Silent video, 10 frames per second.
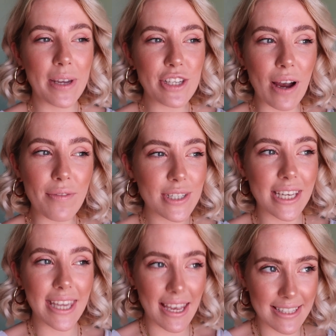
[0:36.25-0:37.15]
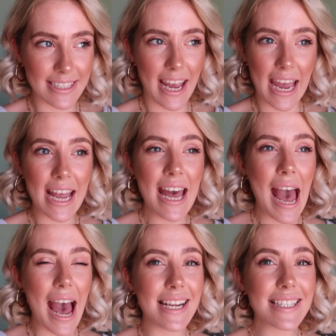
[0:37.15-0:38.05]
We traveled here yesterday
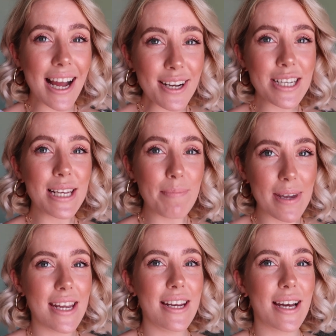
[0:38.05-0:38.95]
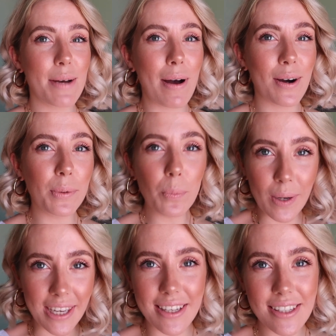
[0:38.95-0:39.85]
and it's actually been about a
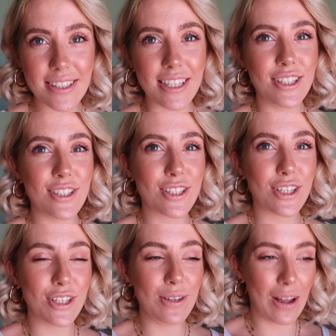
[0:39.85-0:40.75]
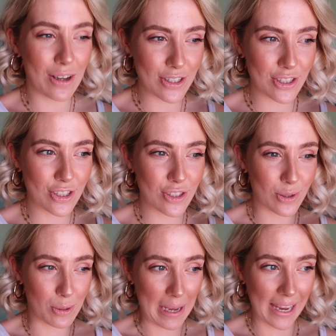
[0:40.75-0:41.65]
week since you last
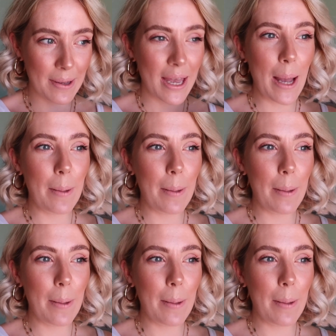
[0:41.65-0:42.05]
saw me